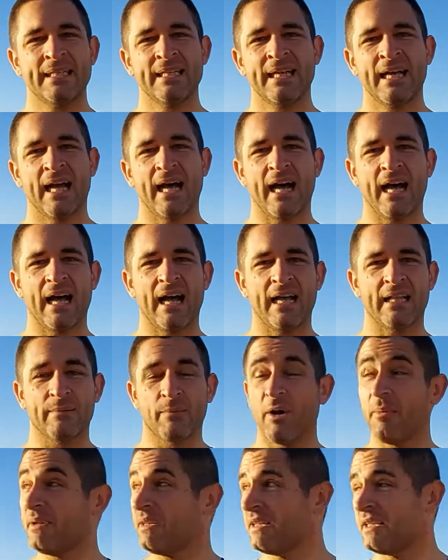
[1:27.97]
At the
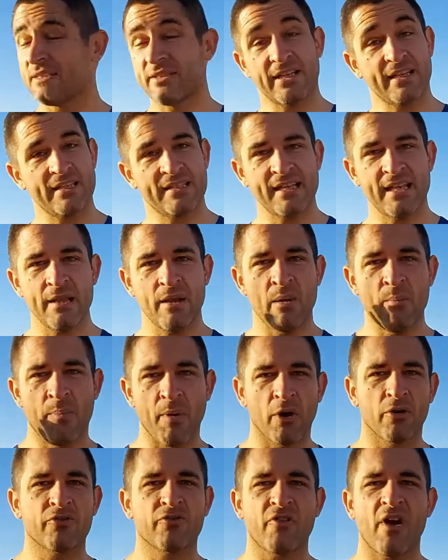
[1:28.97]
moment, as you can see,
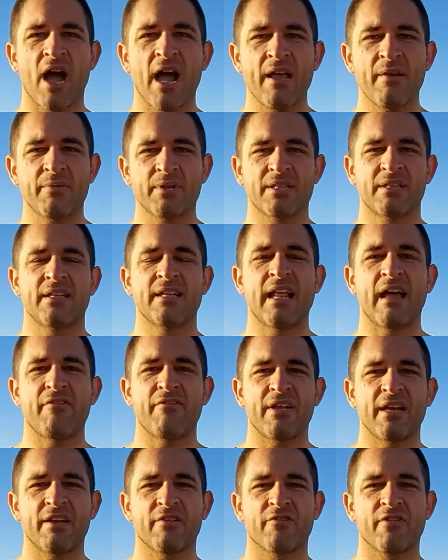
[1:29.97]
bone dry. We didn't have
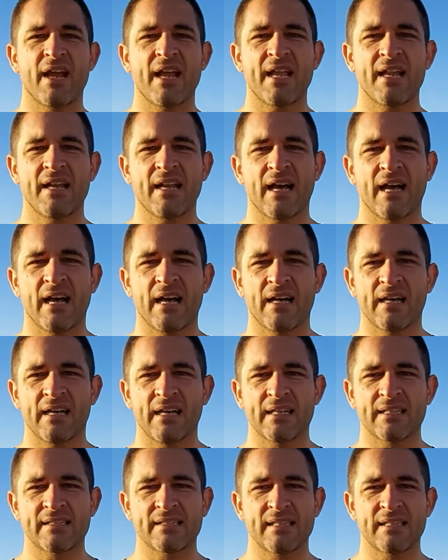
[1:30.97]
any rain
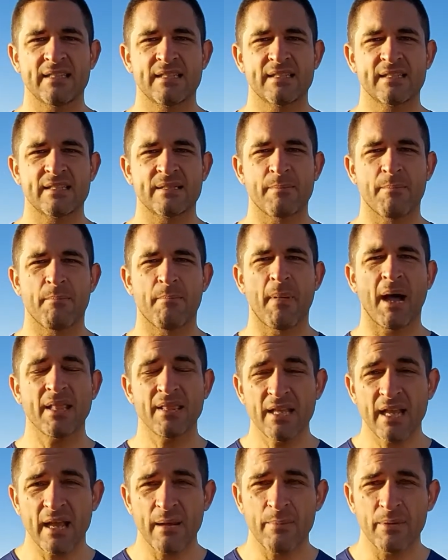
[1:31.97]
since
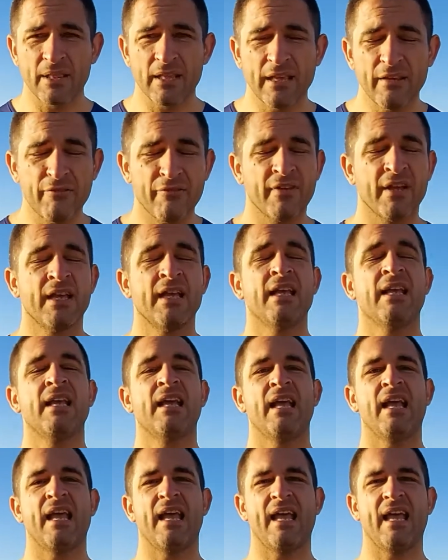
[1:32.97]
Monday, I believe.
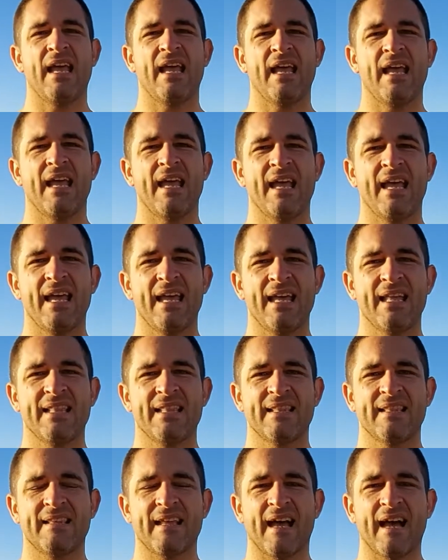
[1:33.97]
And
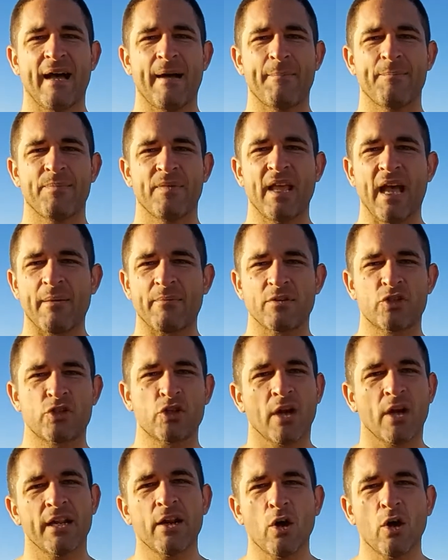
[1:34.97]
yeah,
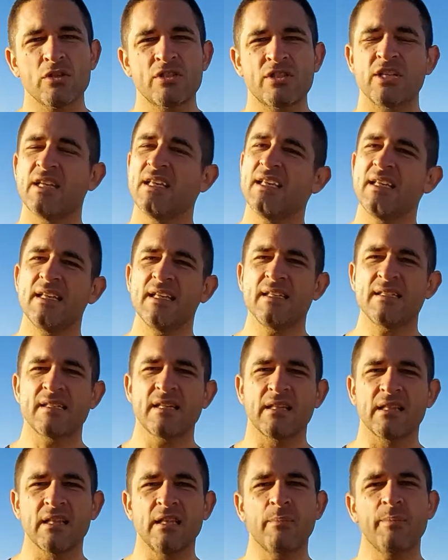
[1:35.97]
Jolly Nose is
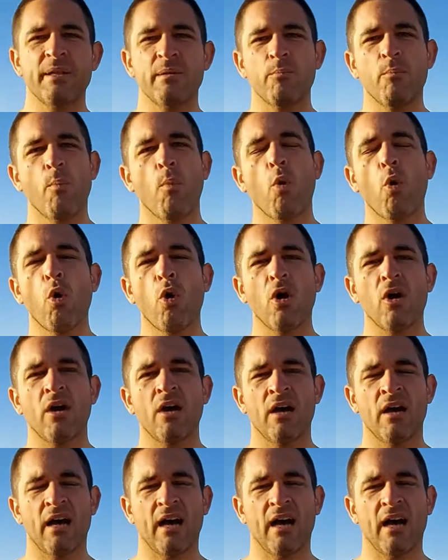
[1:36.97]
a little bit more